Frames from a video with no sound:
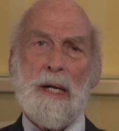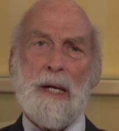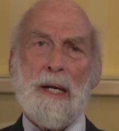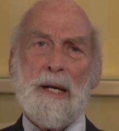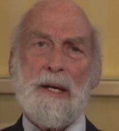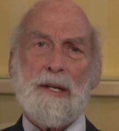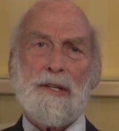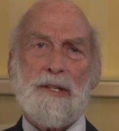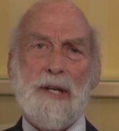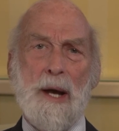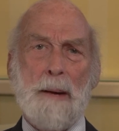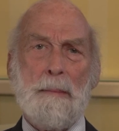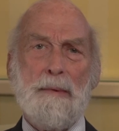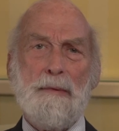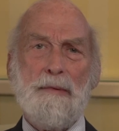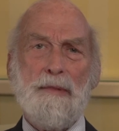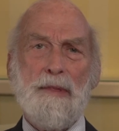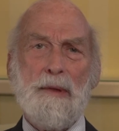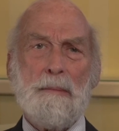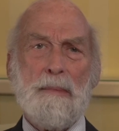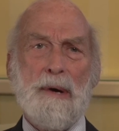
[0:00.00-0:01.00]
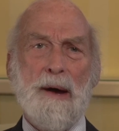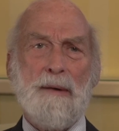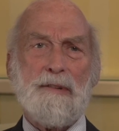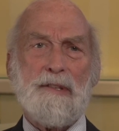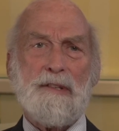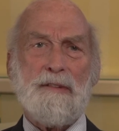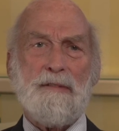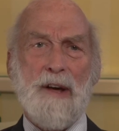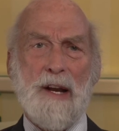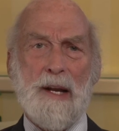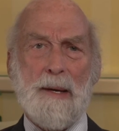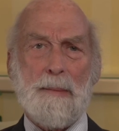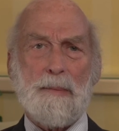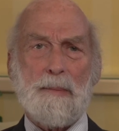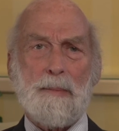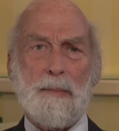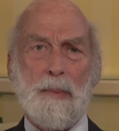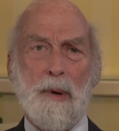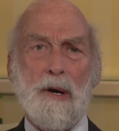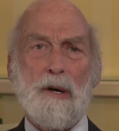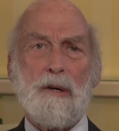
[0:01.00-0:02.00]
Some of them have
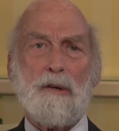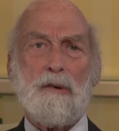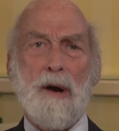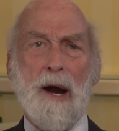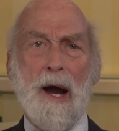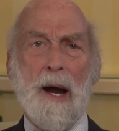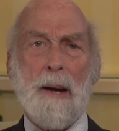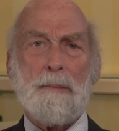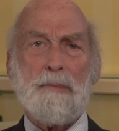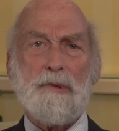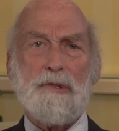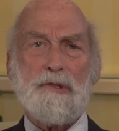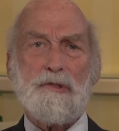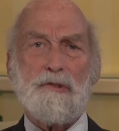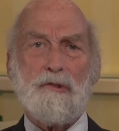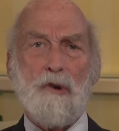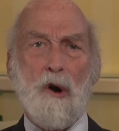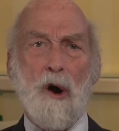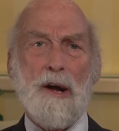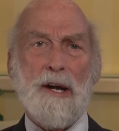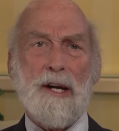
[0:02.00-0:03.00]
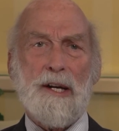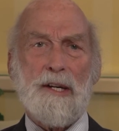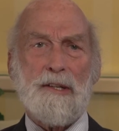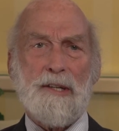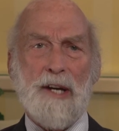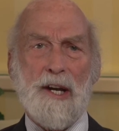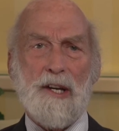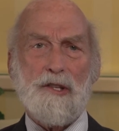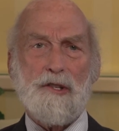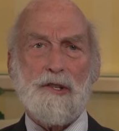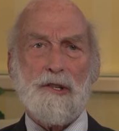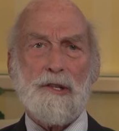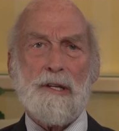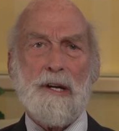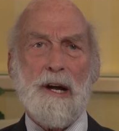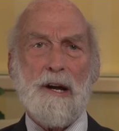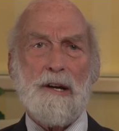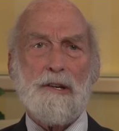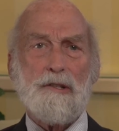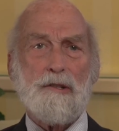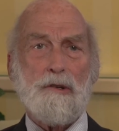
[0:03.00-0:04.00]
developed programs drawing attention
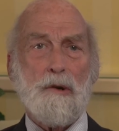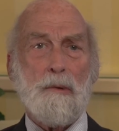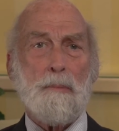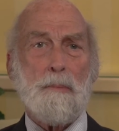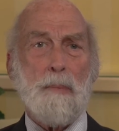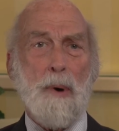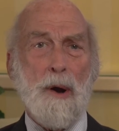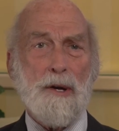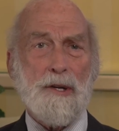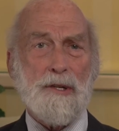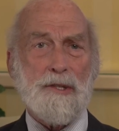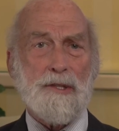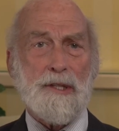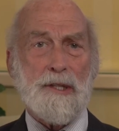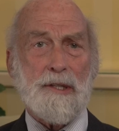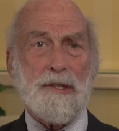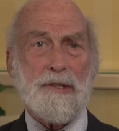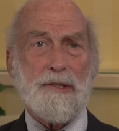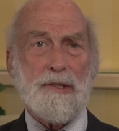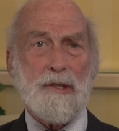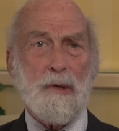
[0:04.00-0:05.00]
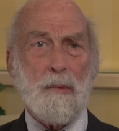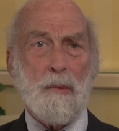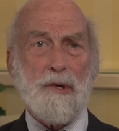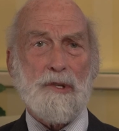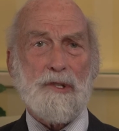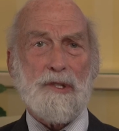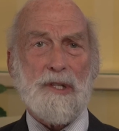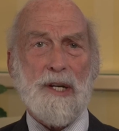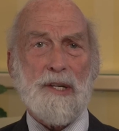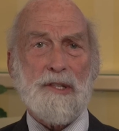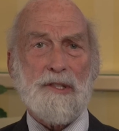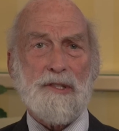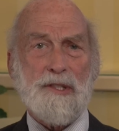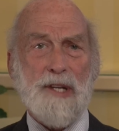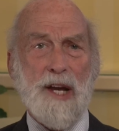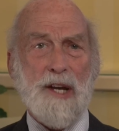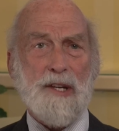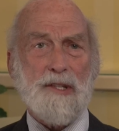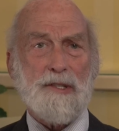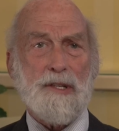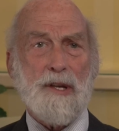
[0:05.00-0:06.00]
to policies which
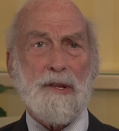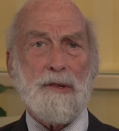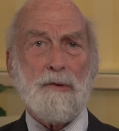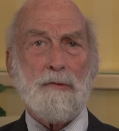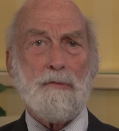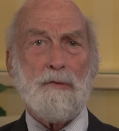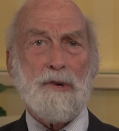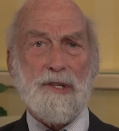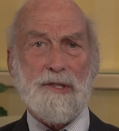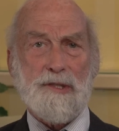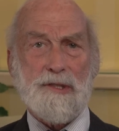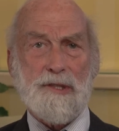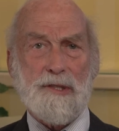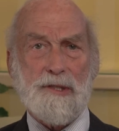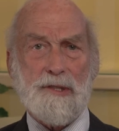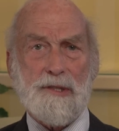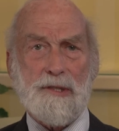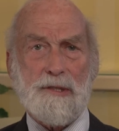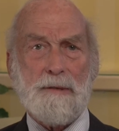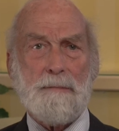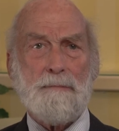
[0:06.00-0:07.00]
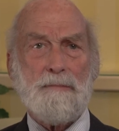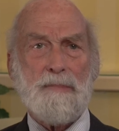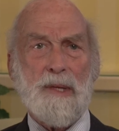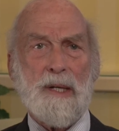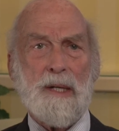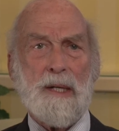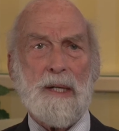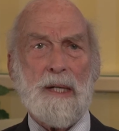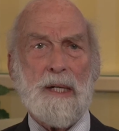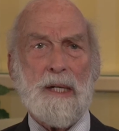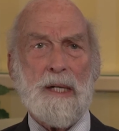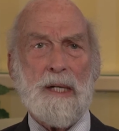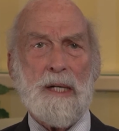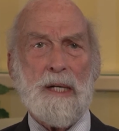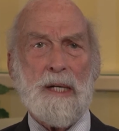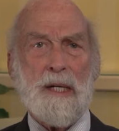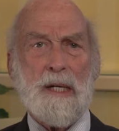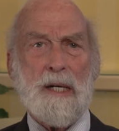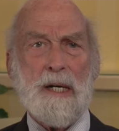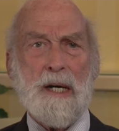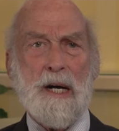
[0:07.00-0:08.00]
assess the risks.
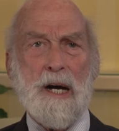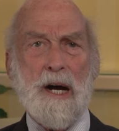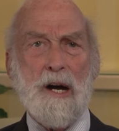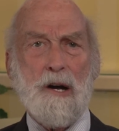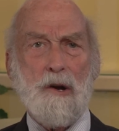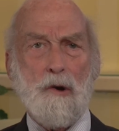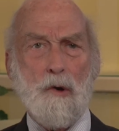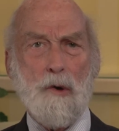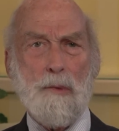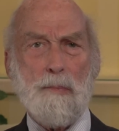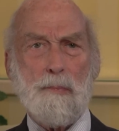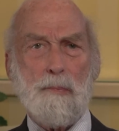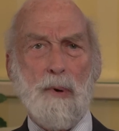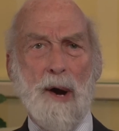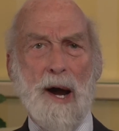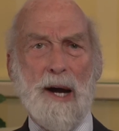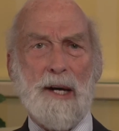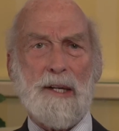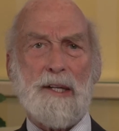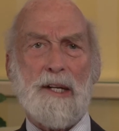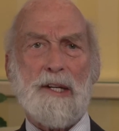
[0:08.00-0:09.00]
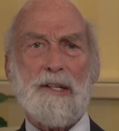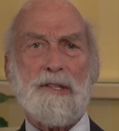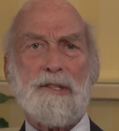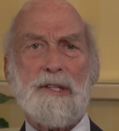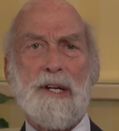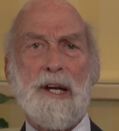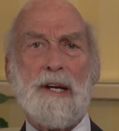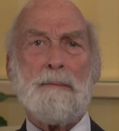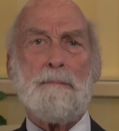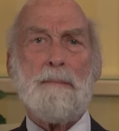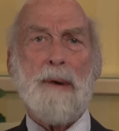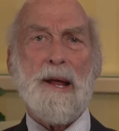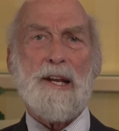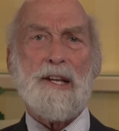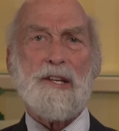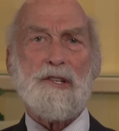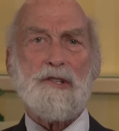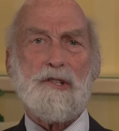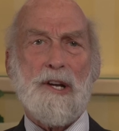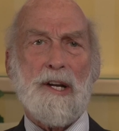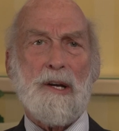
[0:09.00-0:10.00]
Good practice in
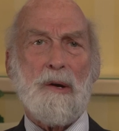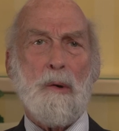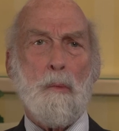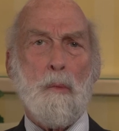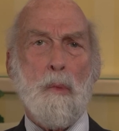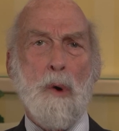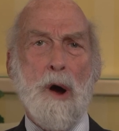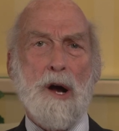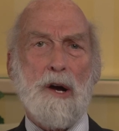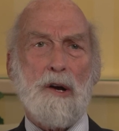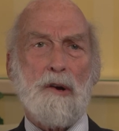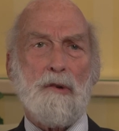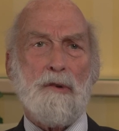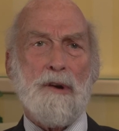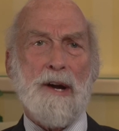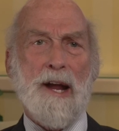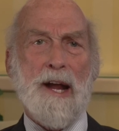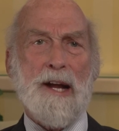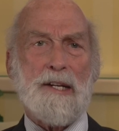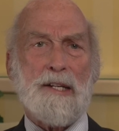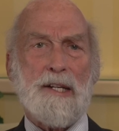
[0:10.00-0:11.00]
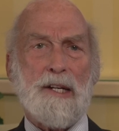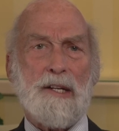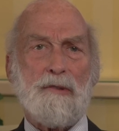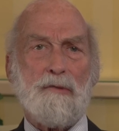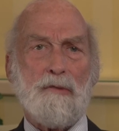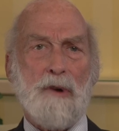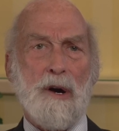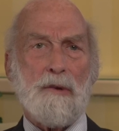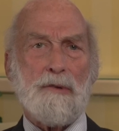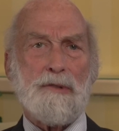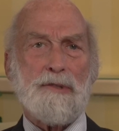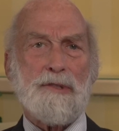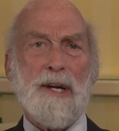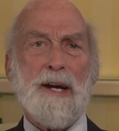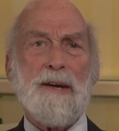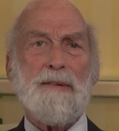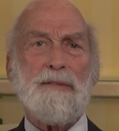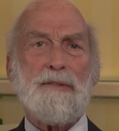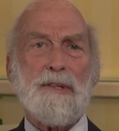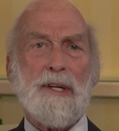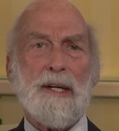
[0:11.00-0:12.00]
managing work-related road
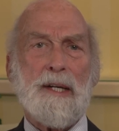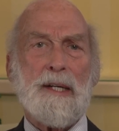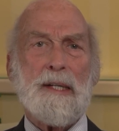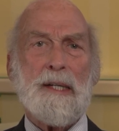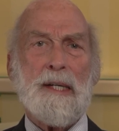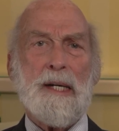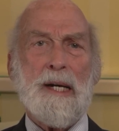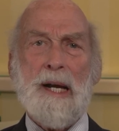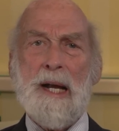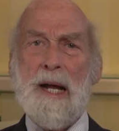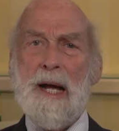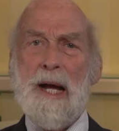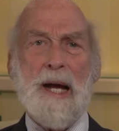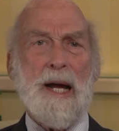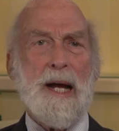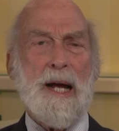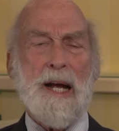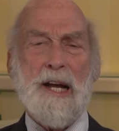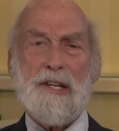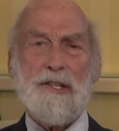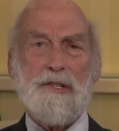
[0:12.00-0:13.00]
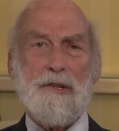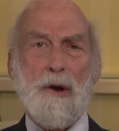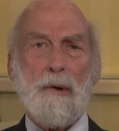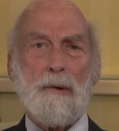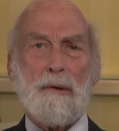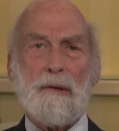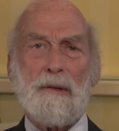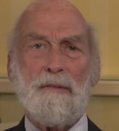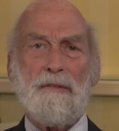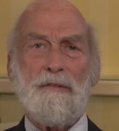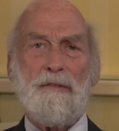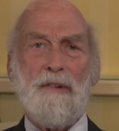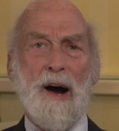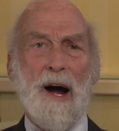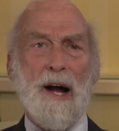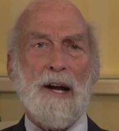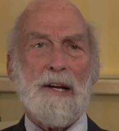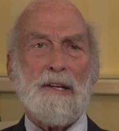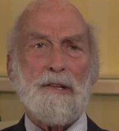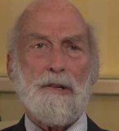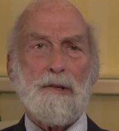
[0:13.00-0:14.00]
safety is not
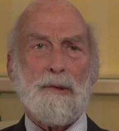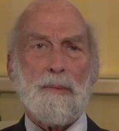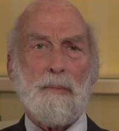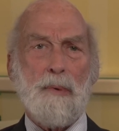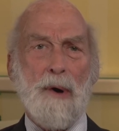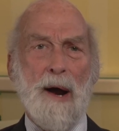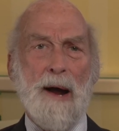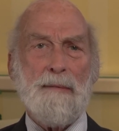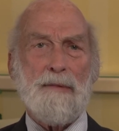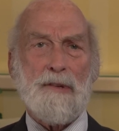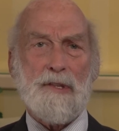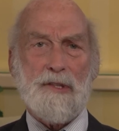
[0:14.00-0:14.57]
confined to the private